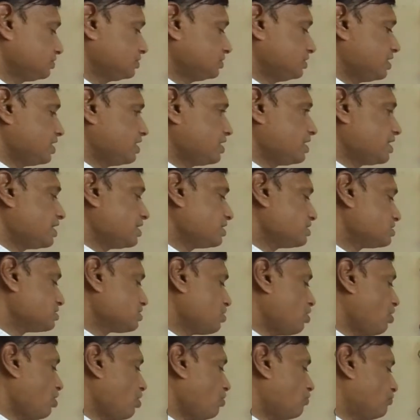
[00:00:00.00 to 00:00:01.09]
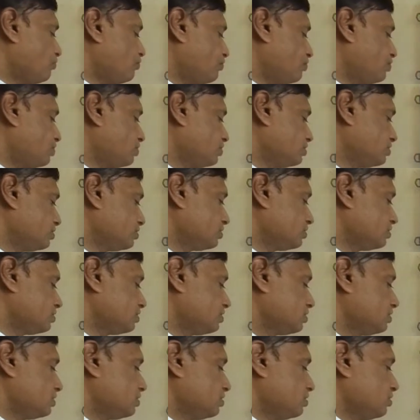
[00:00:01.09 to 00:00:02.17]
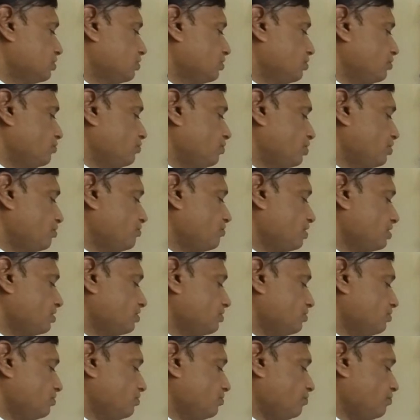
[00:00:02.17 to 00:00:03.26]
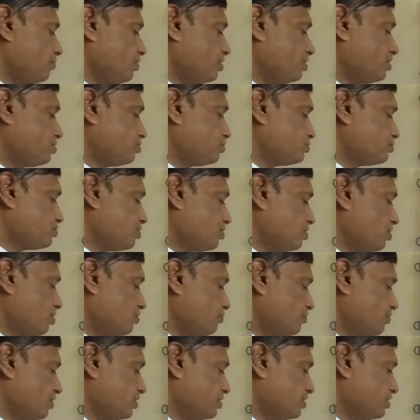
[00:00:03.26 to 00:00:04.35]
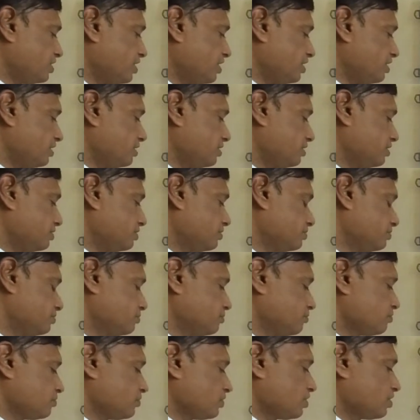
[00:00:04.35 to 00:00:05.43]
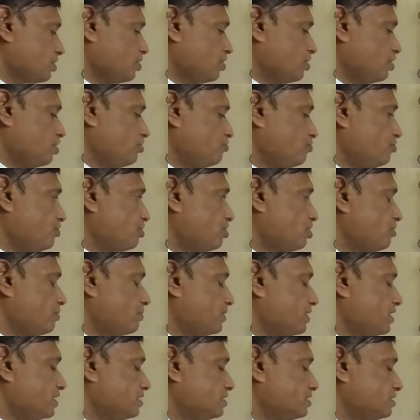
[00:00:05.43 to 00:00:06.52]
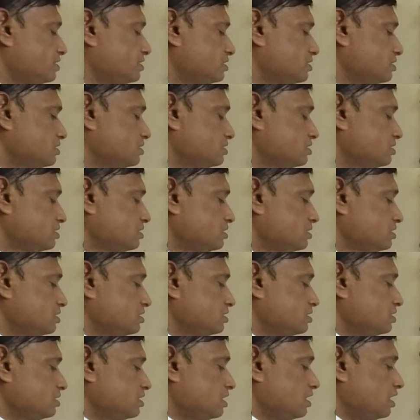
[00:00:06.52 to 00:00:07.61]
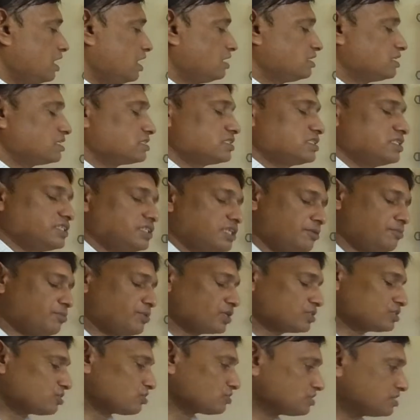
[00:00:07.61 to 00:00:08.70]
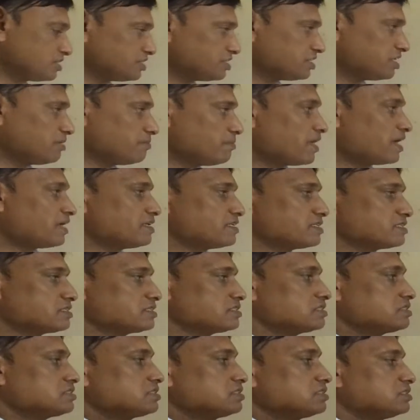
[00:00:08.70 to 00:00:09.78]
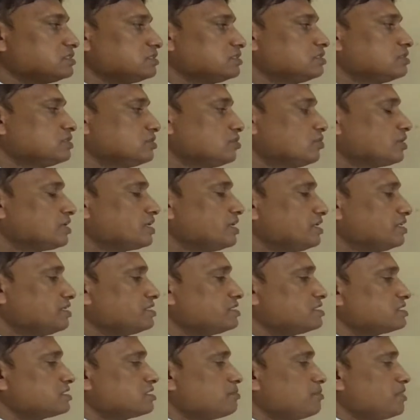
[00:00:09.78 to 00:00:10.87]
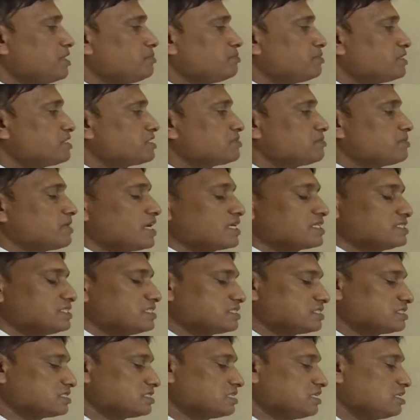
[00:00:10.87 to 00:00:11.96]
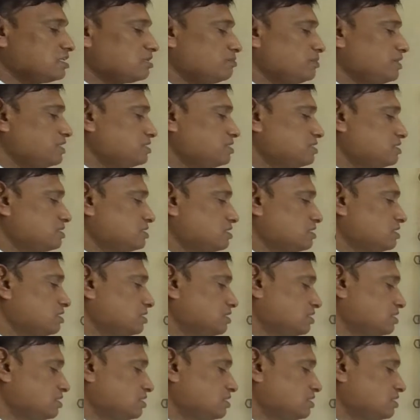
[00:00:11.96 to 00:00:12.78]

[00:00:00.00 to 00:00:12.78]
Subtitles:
In case of v1, v2, or v3, if we operate either c3 plus or c3 minus, okay, this is the main principal axis. It means